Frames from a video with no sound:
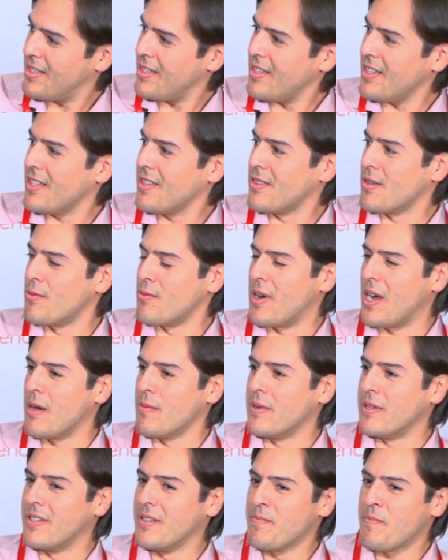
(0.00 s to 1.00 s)
in the
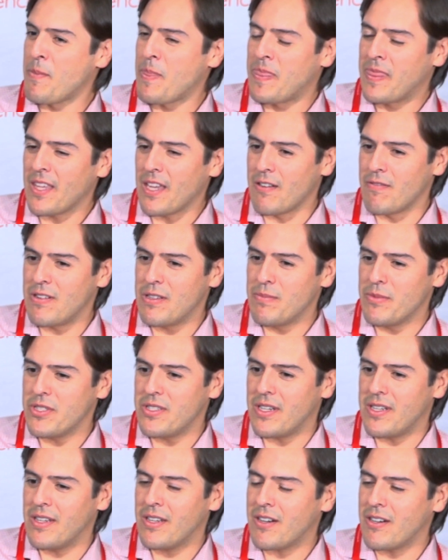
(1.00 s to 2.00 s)
rabbit.
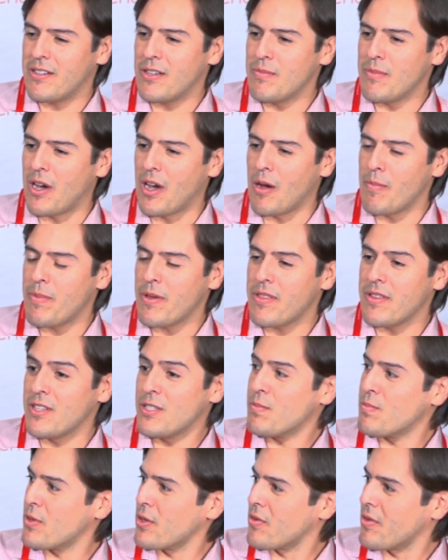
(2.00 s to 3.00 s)
Arrhythmogenic cardiomyopathy
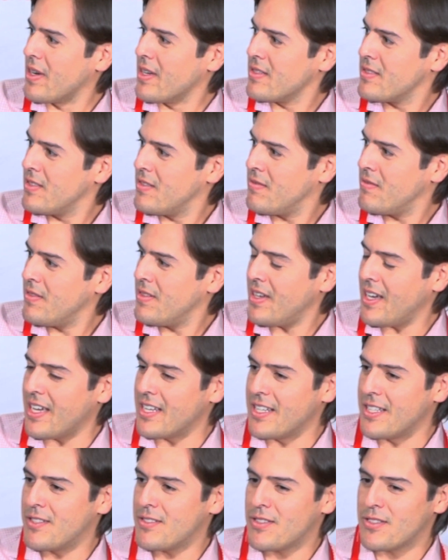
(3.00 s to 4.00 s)
is progressive,
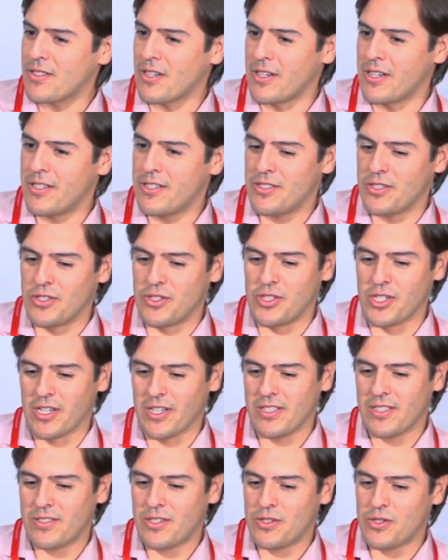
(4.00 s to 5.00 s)
and it starts
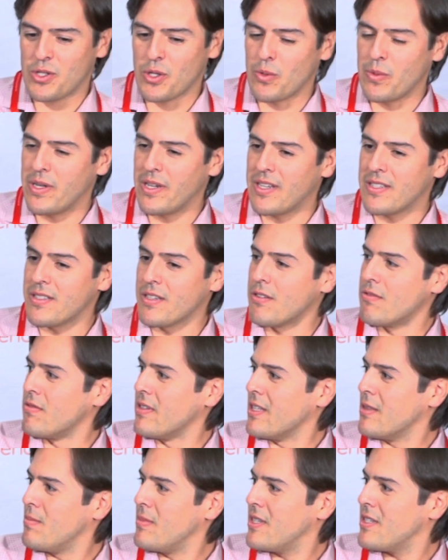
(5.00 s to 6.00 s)
just showing us
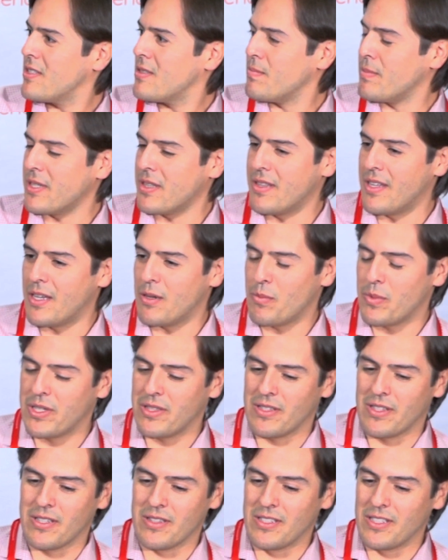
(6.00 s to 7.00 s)
arrhythmias, but then
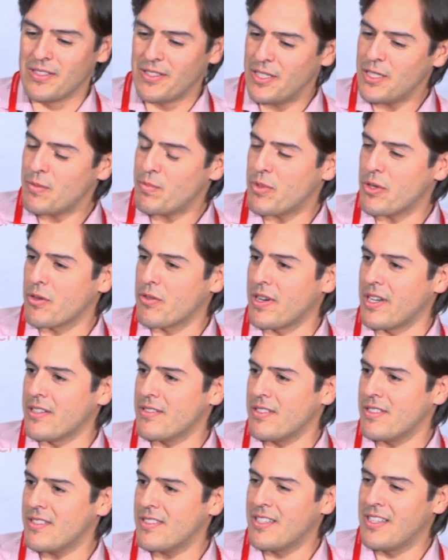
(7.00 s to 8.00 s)
when the disease
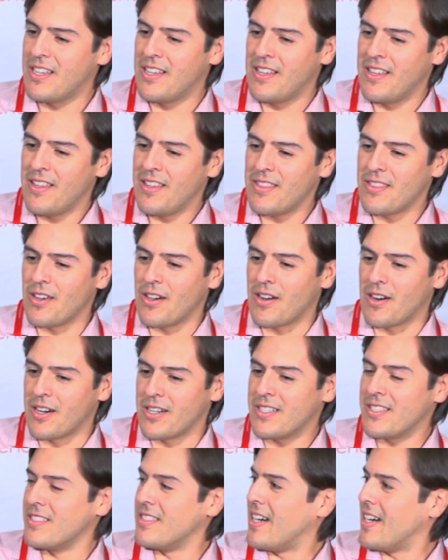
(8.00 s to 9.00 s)
progresses, the
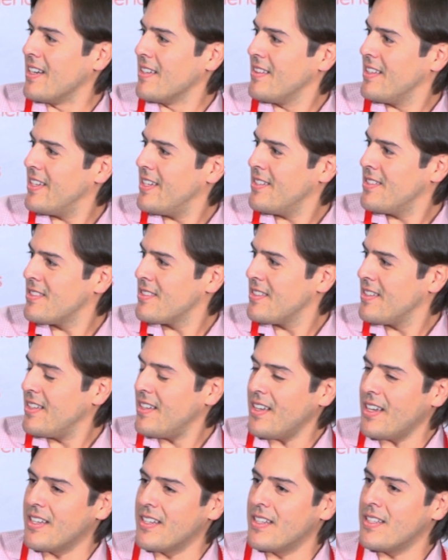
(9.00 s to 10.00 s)
heart dilates
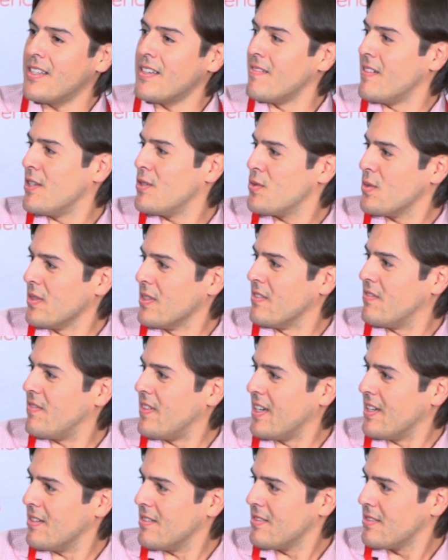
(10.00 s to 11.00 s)
and it eventually
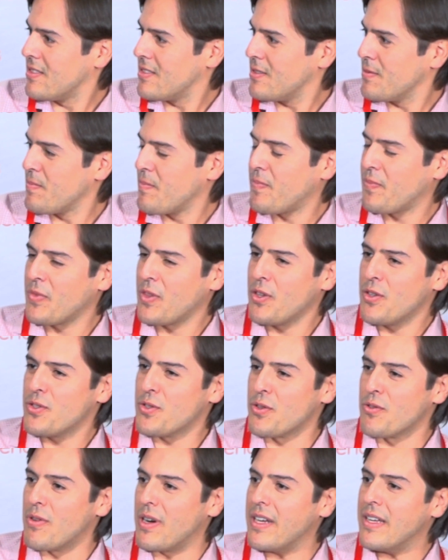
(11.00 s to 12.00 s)
fails.
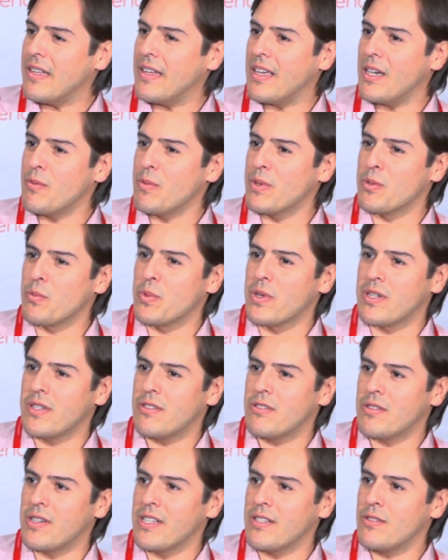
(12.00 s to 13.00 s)
So right now what we're
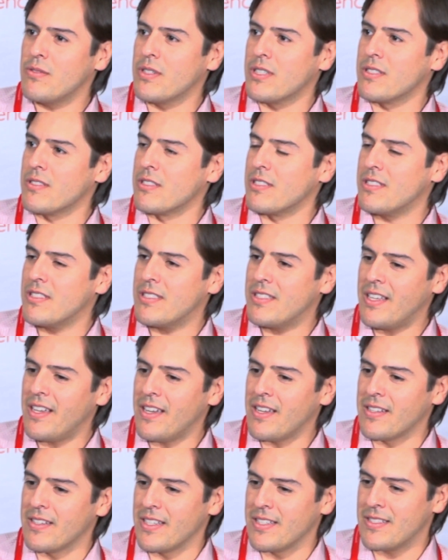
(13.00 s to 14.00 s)
trying to
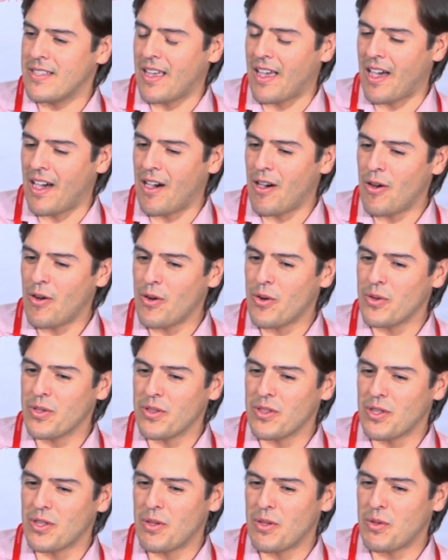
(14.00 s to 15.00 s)
understand is how
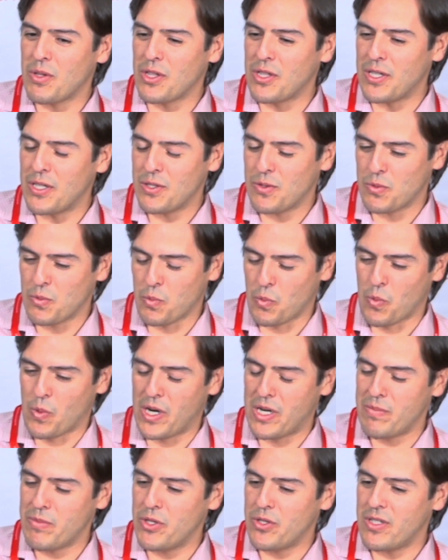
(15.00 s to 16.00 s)
this
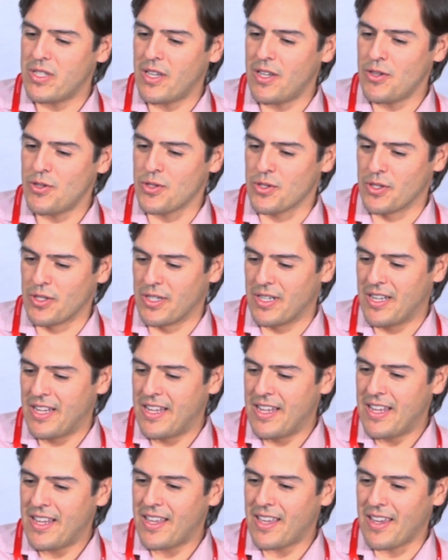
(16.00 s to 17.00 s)
one mutation
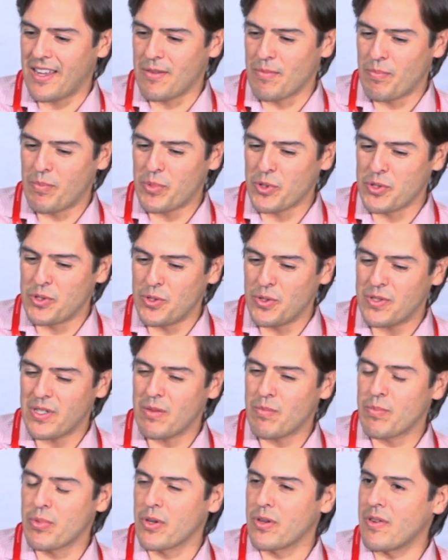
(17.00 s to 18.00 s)
can produce
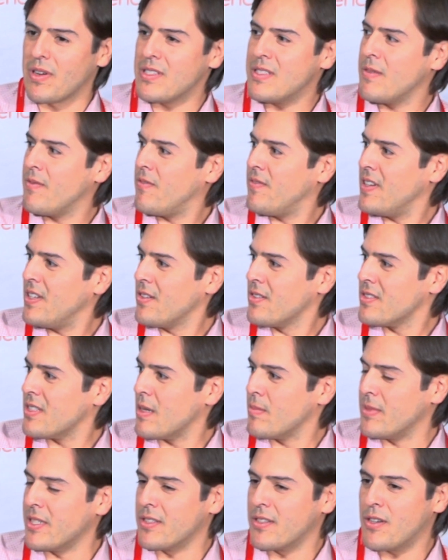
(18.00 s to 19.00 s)
a progressive
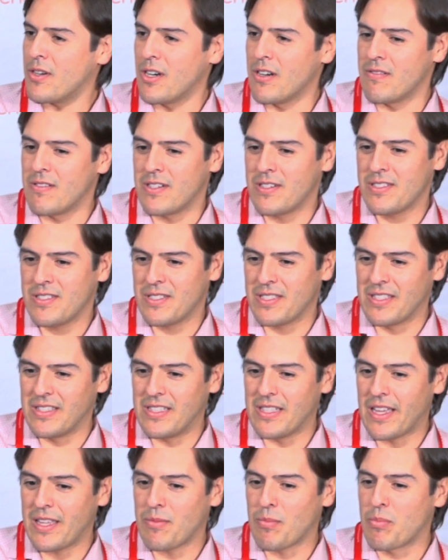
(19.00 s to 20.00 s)
phenotype that covers
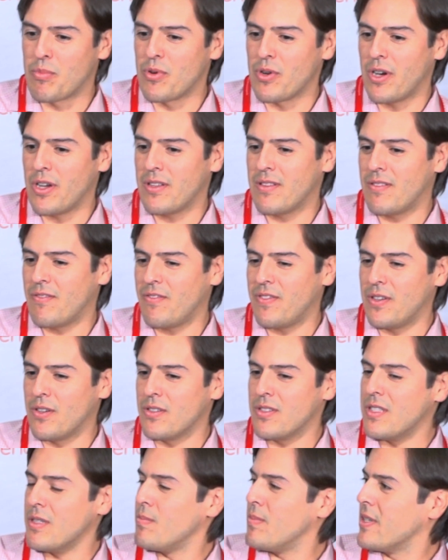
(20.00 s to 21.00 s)
that broad
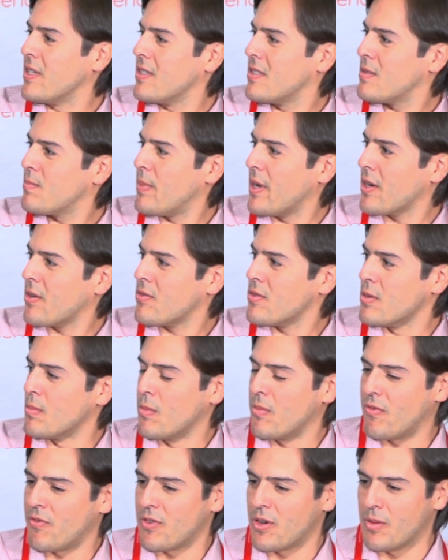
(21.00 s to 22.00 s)
phenotypic
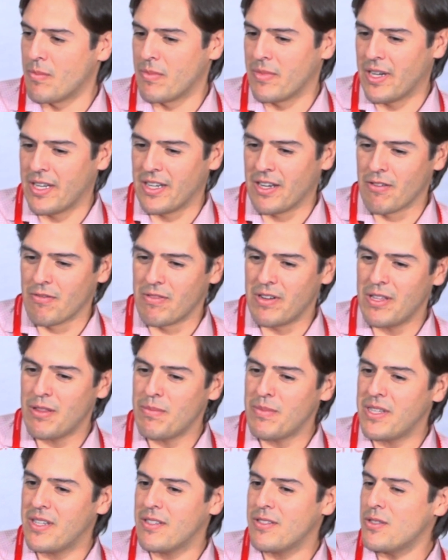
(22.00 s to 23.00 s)
spectrum from an
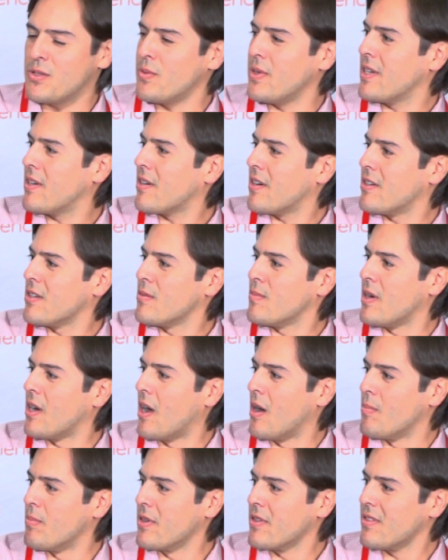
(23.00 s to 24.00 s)
arrhythmia to a
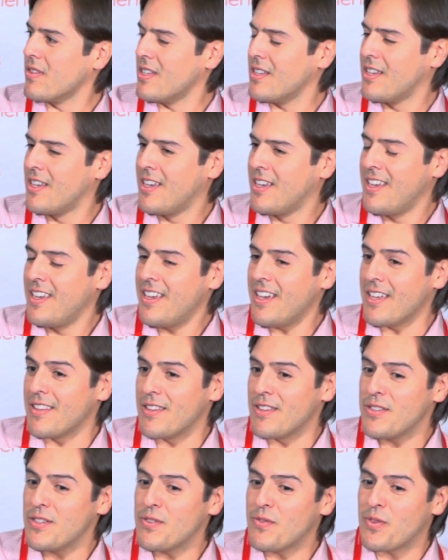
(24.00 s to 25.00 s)
cardiomyopathy.
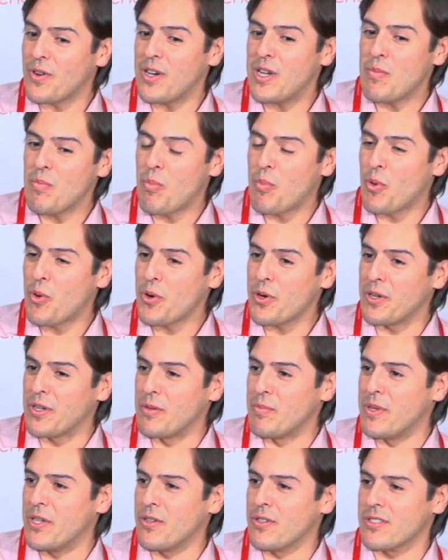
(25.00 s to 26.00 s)
And this is very
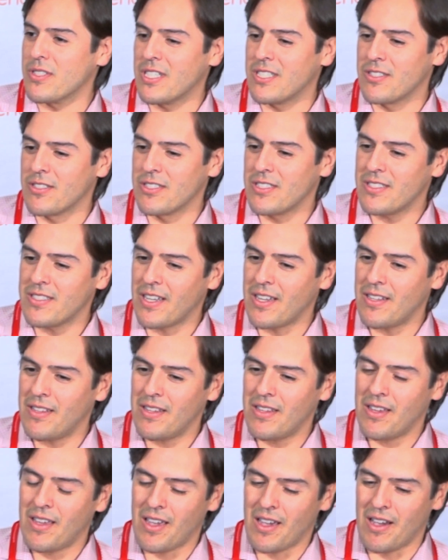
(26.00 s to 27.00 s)
important because
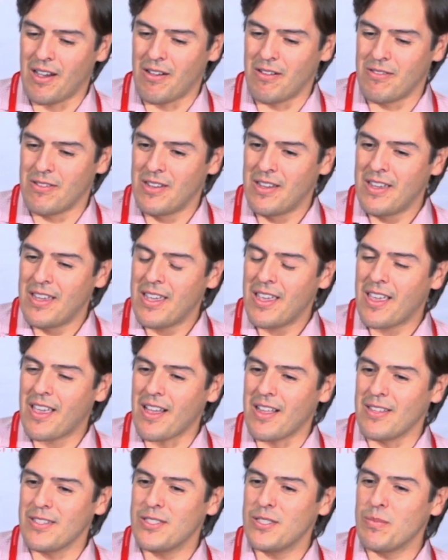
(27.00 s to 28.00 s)
understanding how
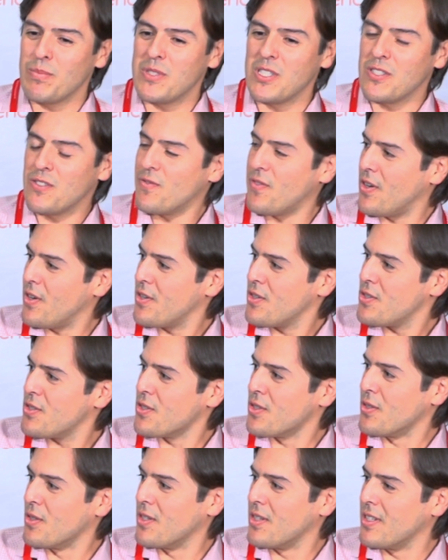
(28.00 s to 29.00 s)
calcium
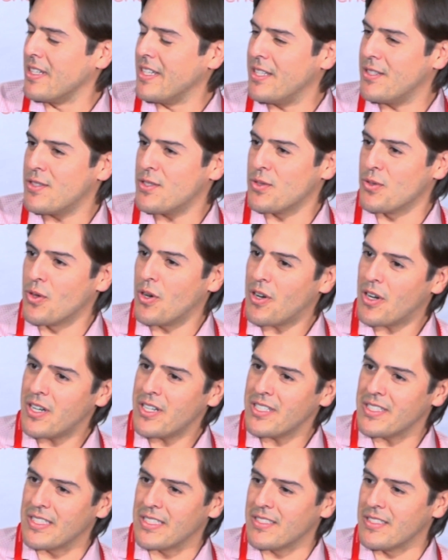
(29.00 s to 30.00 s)
dysfunction leads to
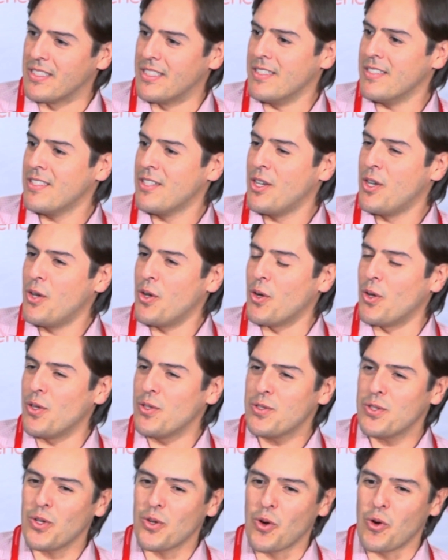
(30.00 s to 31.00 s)
heart disease
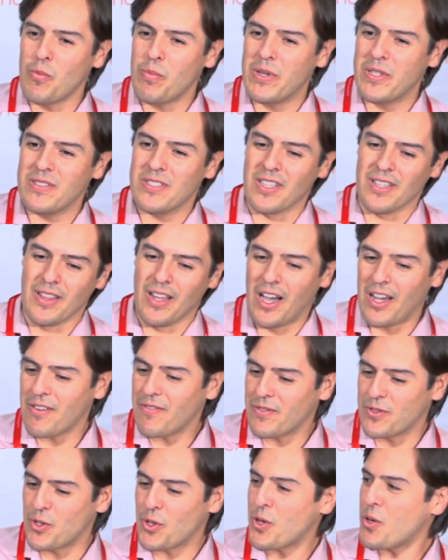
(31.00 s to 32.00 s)
also opens a lot
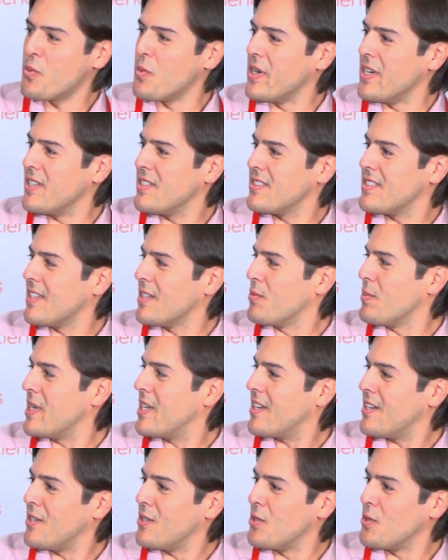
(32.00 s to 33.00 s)
of doorways that we
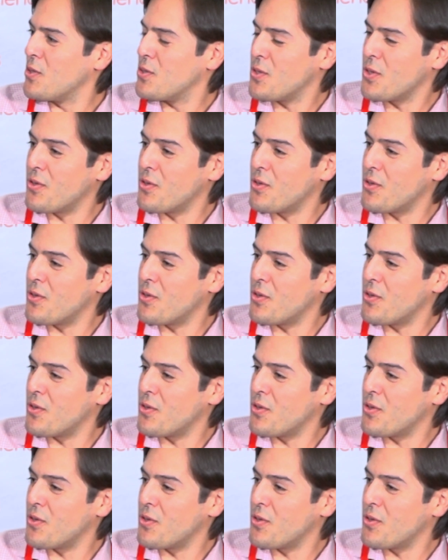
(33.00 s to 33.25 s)
can use to